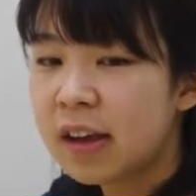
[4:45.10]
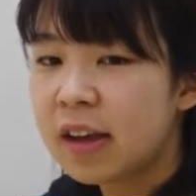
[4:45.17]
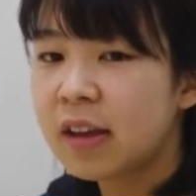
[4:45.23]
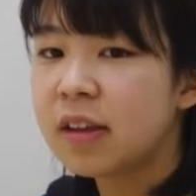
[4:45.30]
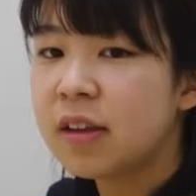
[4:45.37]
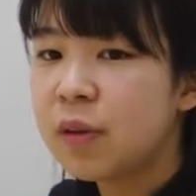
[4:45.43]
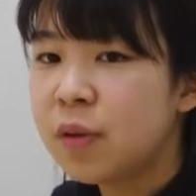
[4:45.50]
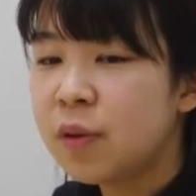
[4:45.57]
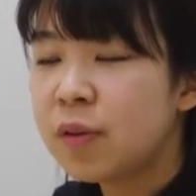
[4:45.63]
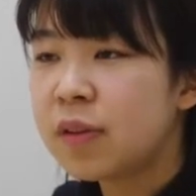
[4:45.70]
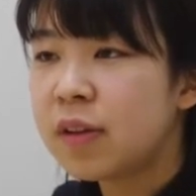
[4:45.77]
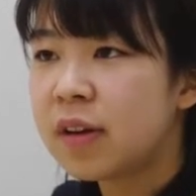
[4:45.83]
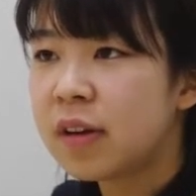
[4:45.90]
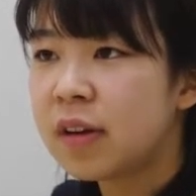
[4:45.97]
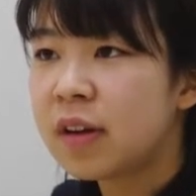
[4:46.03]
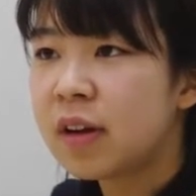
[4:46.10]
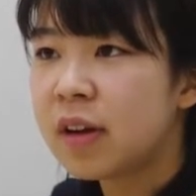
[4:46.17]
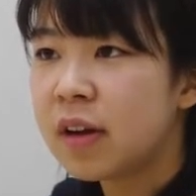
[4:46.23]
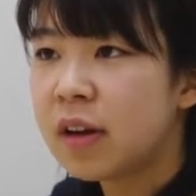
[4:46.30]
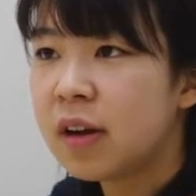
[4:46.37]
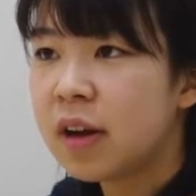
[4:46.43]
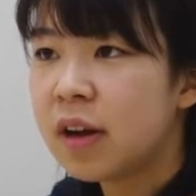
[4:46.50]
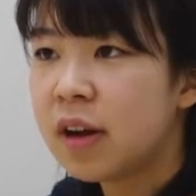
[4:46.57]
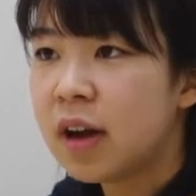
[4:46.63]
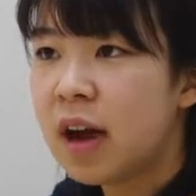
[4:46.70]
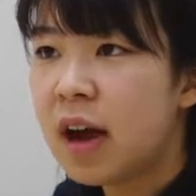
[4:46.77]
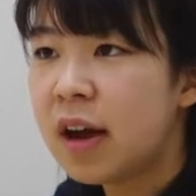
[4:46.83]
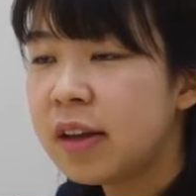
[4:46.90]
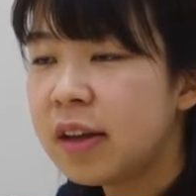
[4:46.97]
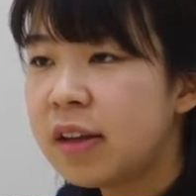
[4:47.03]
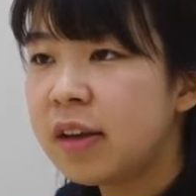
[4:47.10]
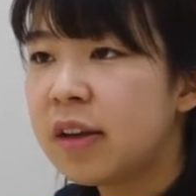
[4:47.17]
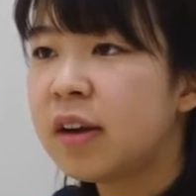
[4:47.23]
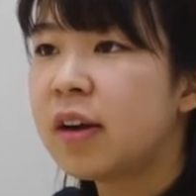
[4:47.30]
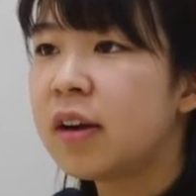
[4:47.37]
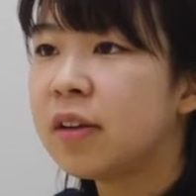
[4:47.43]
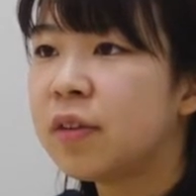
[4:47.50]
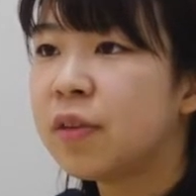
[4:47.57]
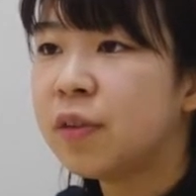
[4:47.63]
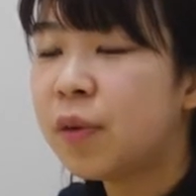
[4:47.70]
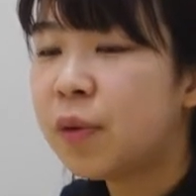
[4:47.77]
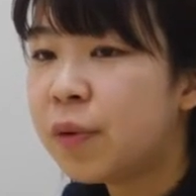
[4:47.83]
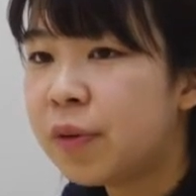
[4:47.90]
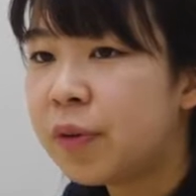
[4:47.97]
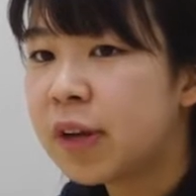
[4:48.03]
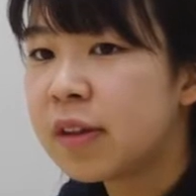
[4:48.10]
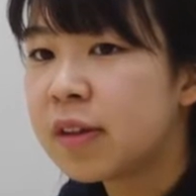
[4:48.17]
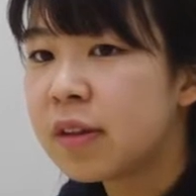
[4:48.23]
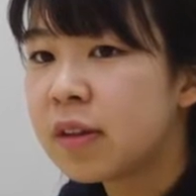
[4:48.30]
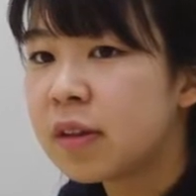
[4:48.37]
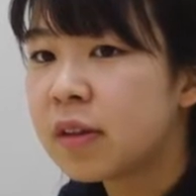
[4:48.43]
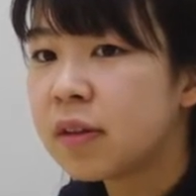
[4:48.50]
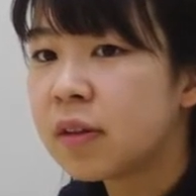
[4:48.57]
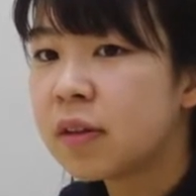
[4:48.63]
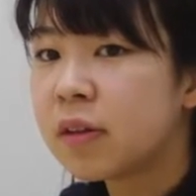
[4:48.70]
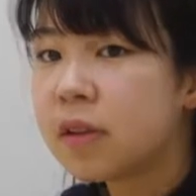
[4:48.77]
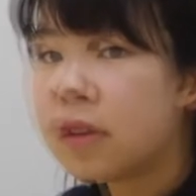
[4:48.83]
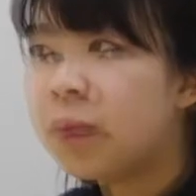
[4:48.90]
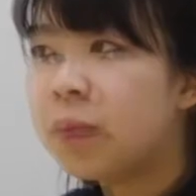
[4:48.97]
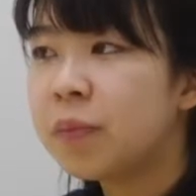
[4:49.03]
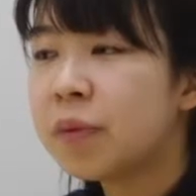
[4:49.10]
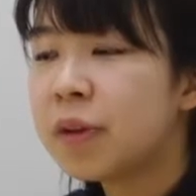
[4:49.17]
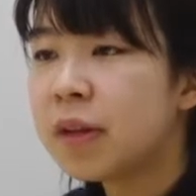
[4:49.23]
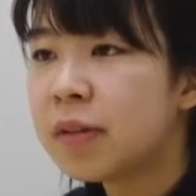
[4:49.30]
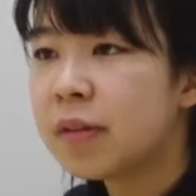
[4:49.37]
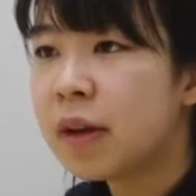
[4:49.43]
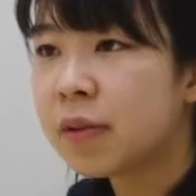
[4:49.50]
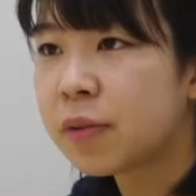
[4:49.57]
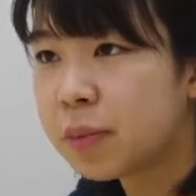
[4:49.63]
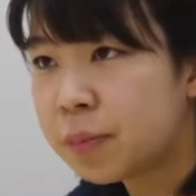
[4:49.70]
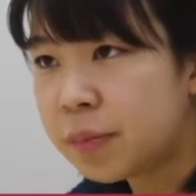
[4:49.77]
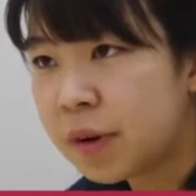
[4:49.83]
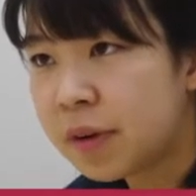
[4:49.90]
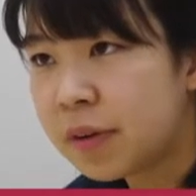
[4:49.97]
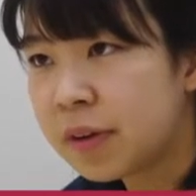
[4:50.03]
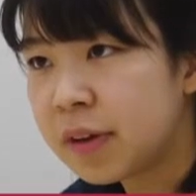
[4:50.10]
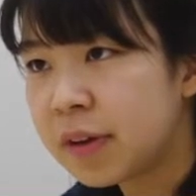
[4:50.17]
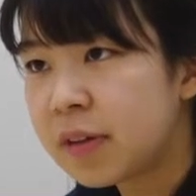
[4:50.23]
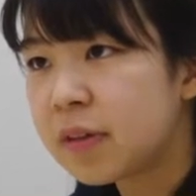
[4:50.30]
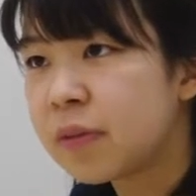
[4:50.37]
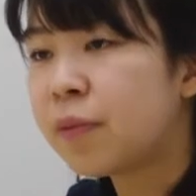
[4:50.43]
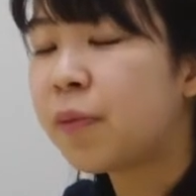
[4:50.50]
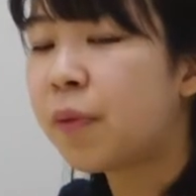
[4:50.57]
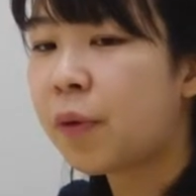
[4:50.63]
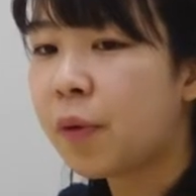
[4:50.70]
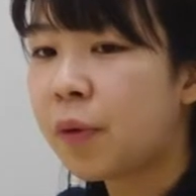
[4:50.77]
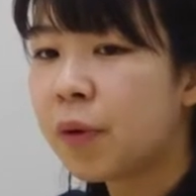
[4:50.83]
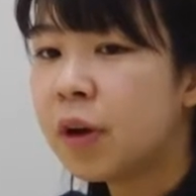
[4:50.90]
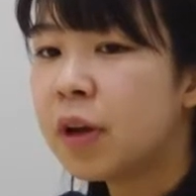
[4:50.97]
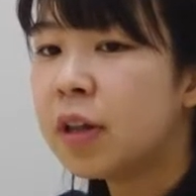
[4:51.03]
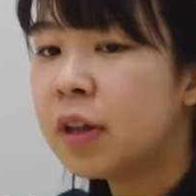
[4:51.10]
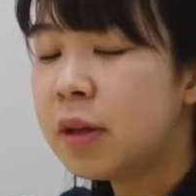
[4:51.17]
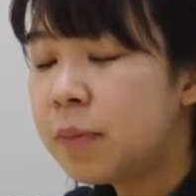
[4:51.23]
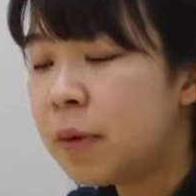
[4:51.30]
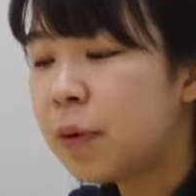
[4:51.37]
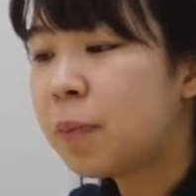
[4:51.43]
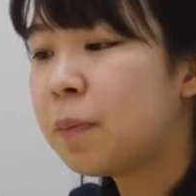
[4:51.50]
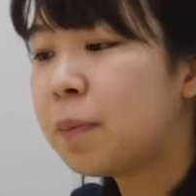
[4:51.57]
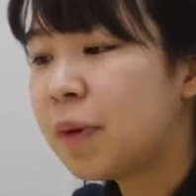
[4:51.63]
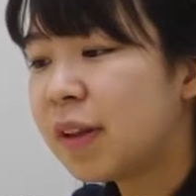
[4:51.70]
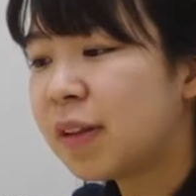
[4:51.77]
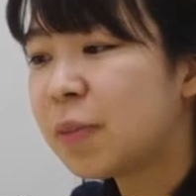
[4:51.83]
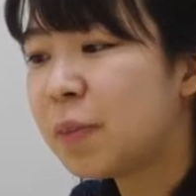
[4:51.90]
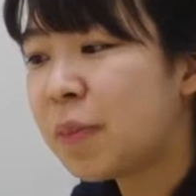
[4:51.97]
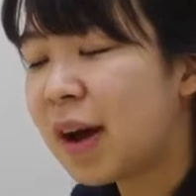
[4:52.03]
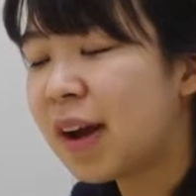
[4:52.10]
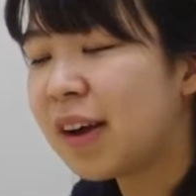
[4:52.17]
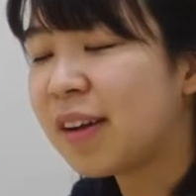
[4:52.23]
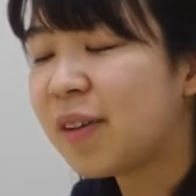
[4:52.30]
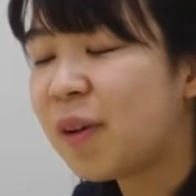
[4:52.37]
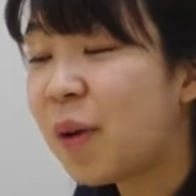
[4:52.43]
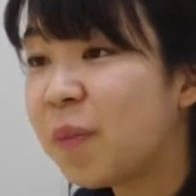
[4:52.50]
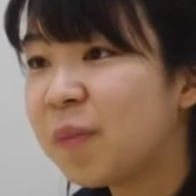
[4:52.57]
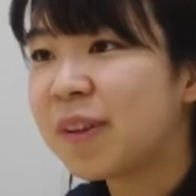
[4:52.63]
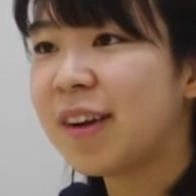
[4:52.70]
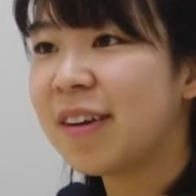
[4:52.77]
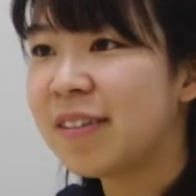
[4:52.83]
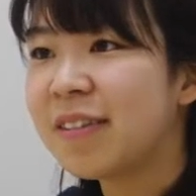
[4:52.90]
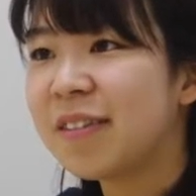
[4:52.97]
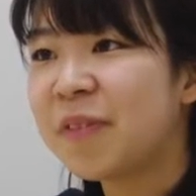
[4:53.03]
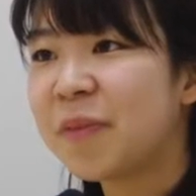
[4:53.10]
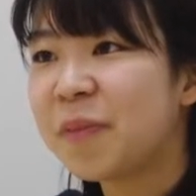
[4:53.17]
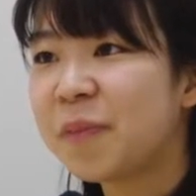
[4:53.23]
I can use the idea and knowledge from this experience for development my hometown.